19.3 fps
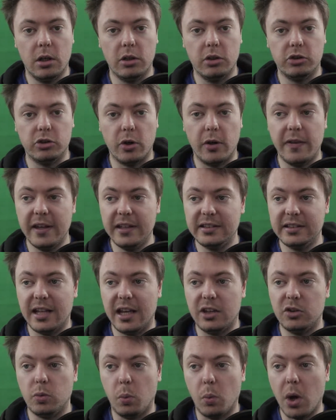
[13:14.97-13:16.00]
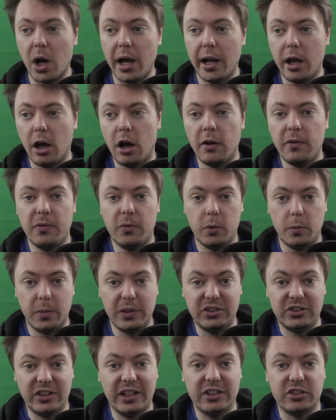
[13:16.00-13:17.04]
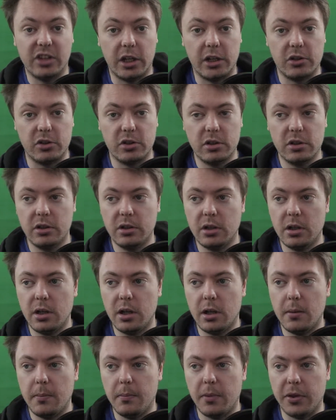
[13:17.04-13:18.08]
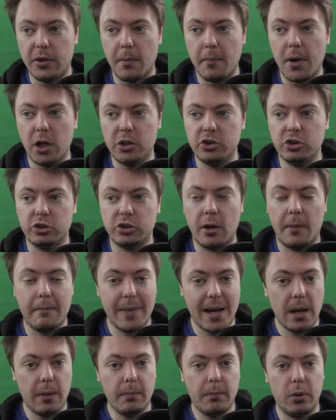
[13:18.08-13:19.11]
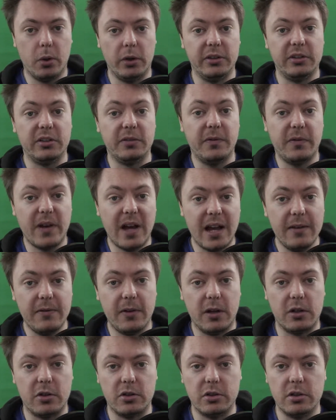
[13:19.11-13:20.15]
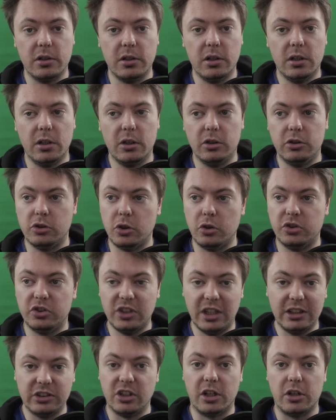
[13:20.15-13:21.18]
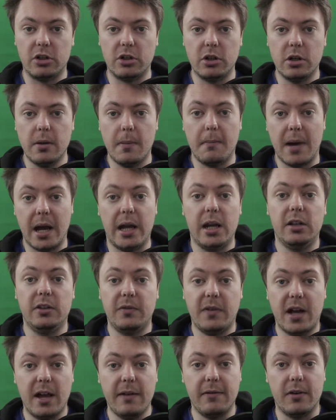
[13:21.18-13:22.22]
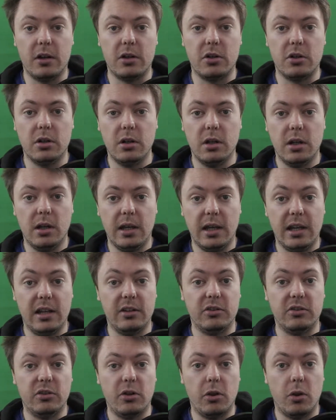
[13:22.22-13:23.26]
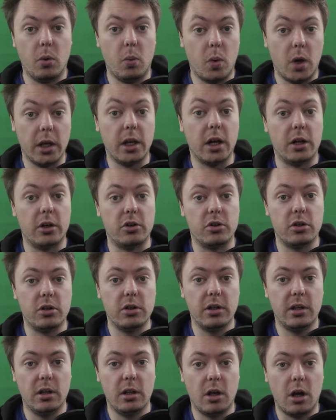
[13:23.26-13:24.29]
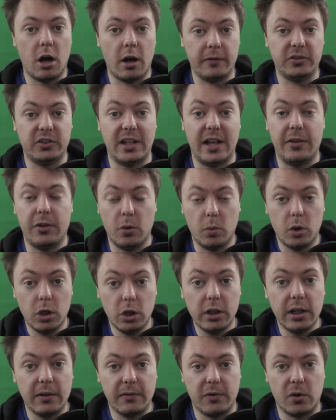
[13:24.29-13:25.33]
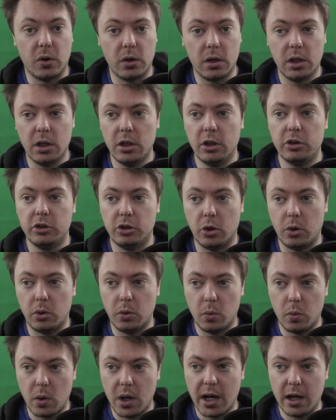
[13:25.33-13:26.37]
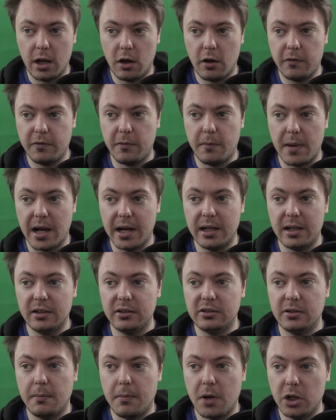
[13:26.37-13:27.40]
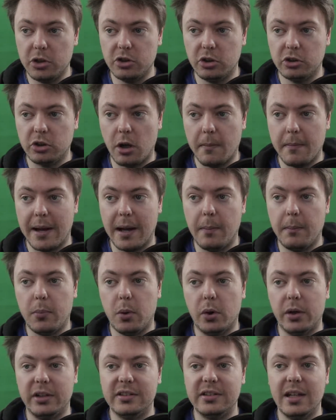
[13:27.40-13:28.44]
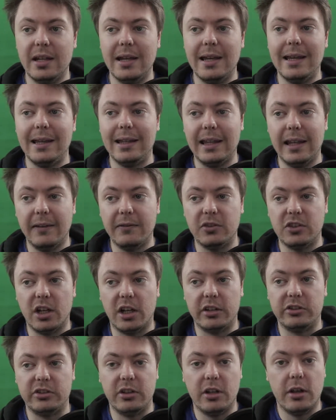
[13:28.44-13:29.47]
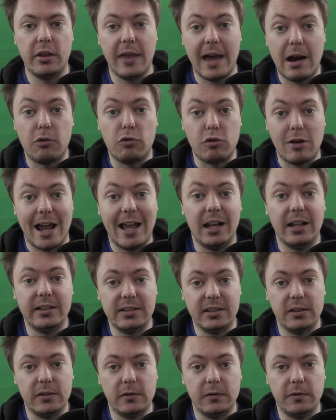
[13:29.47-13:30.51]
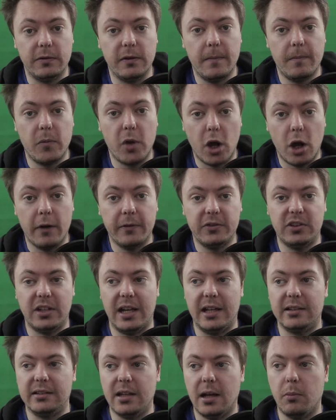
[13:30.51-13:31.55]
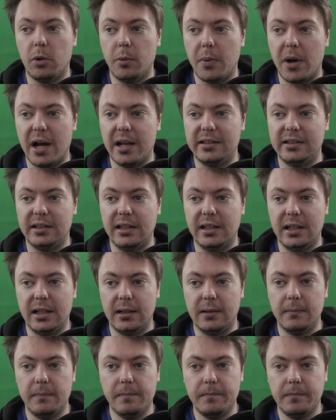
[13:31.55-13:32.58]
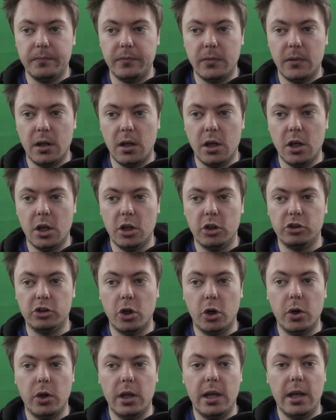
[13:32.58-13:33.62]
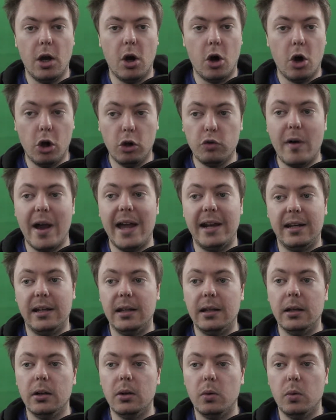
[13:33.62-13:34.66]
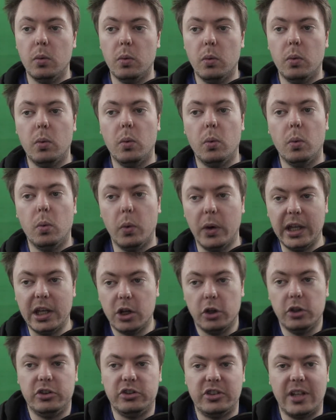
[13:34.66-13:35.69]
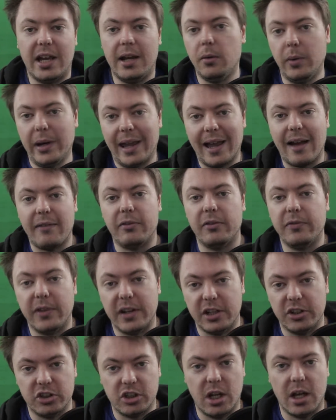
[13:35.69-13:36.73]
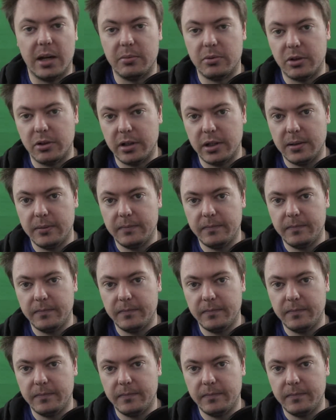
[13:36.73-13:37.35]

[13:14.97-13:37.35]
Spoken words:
So in this case, y off would be 600, but the module.mount point is 500. So 600 minus 500 is the 100 offset that we're looking for. So y off minus module.mount point gives us that relative offset, and we're passing it in. So already we could say we have a finished library.